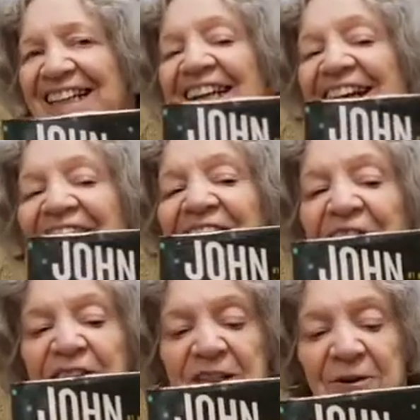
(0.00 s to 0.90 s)
Yes.
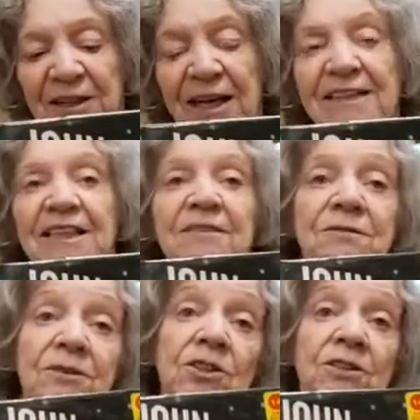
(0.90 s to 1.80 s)
Yeah.
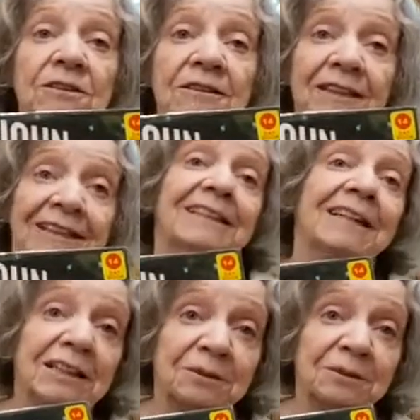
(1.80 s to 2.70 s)
Ah. So, yes, and
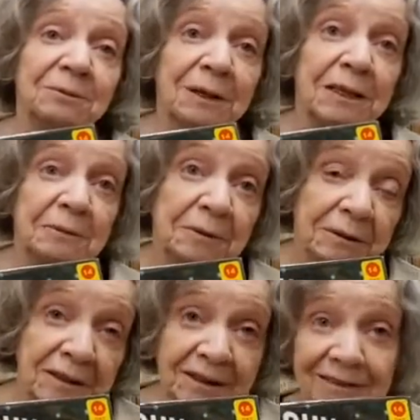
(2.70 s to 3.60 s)
Virgil
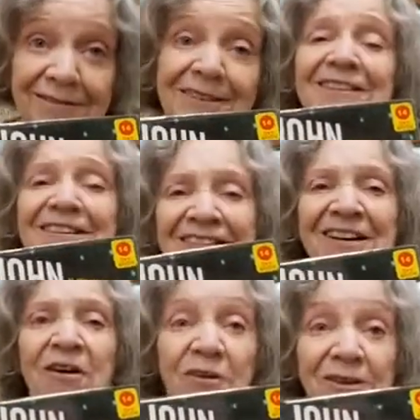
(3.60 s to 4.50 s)
is writing books.